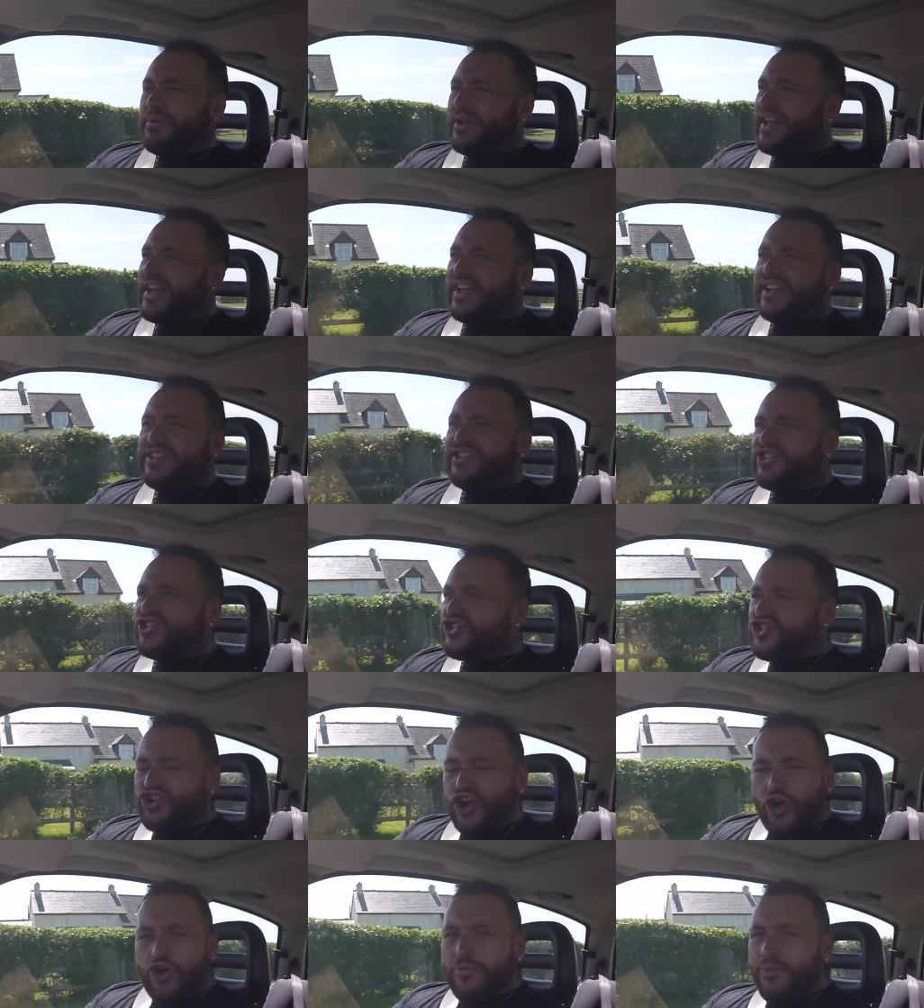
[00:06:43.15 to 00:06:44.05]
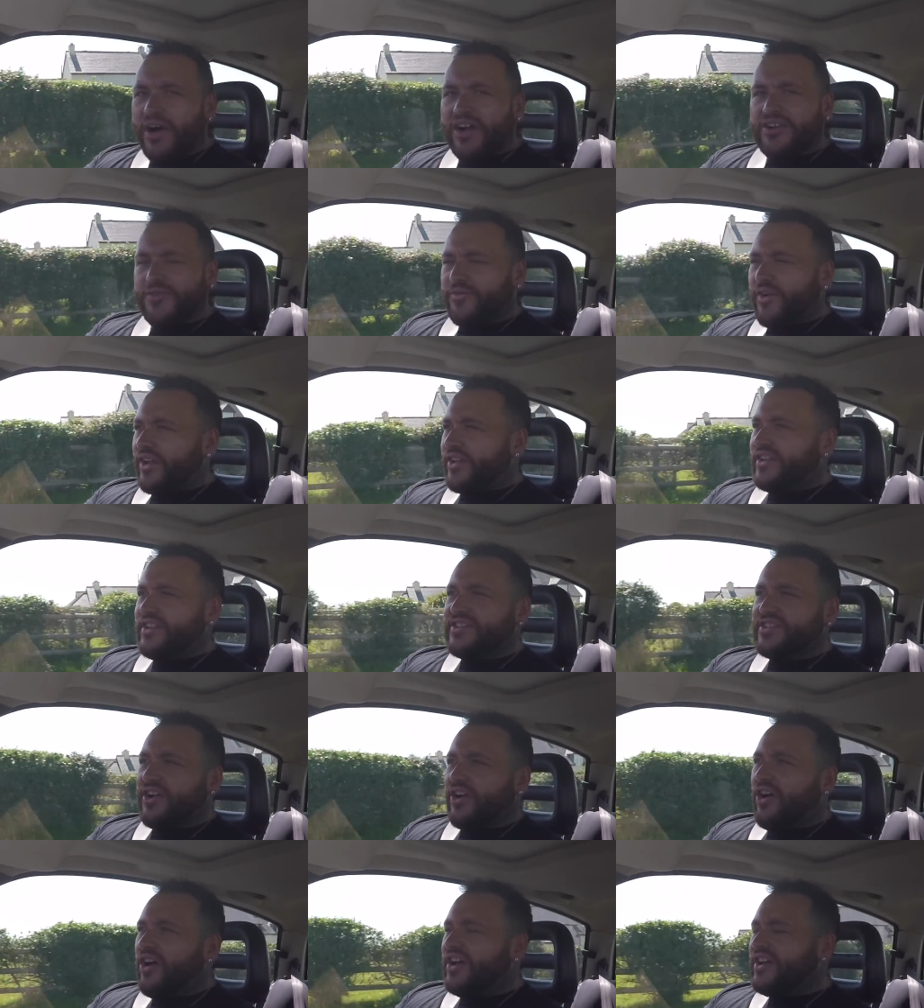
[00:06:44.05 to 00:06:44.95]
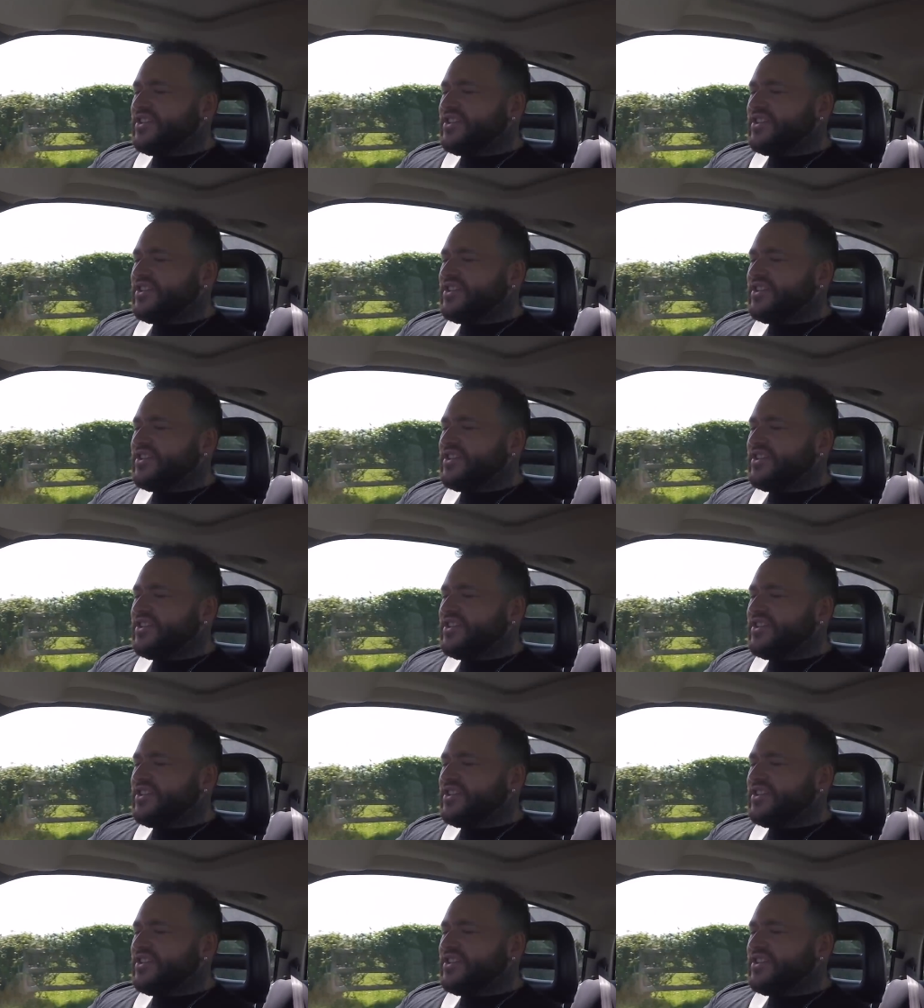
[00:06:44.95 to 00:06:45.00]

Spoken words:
but it is so much fun, this car.